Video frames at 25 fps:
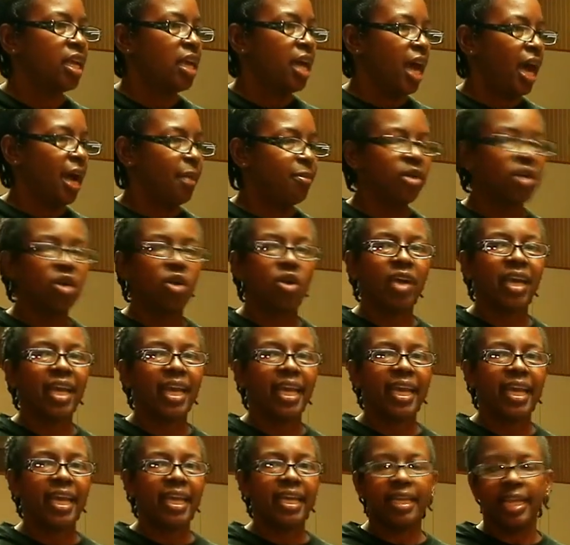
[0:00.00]
I'm gonna go
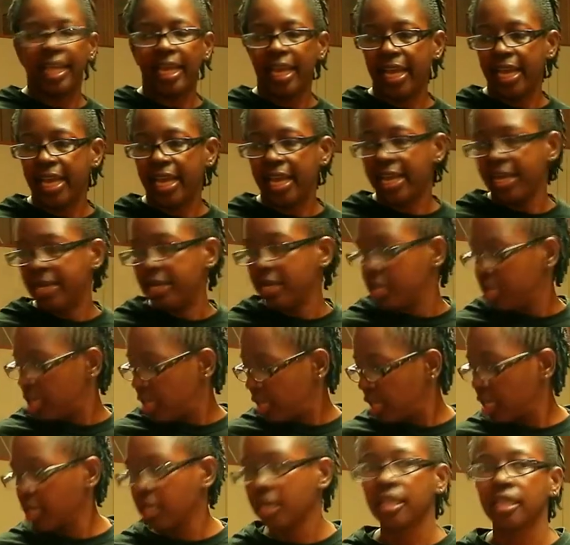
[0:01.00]
ahead and
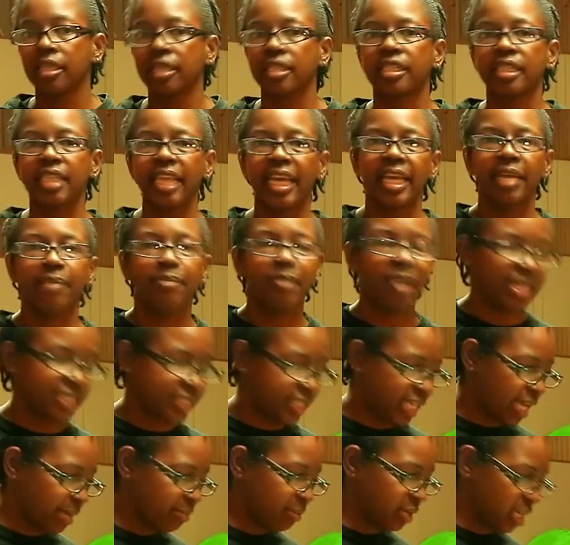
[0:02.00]
set my
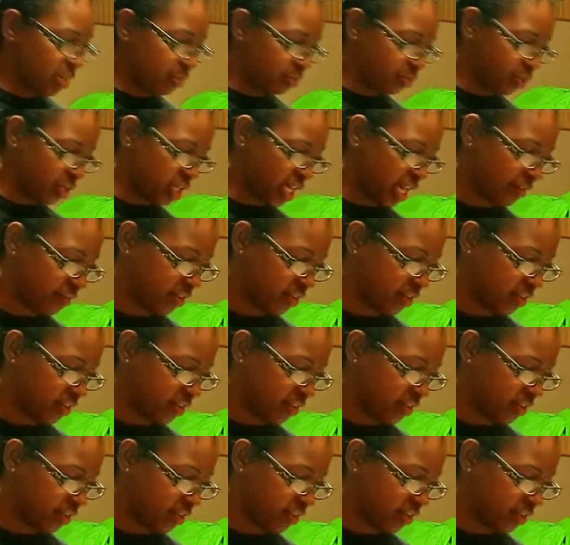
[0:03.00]
table up and put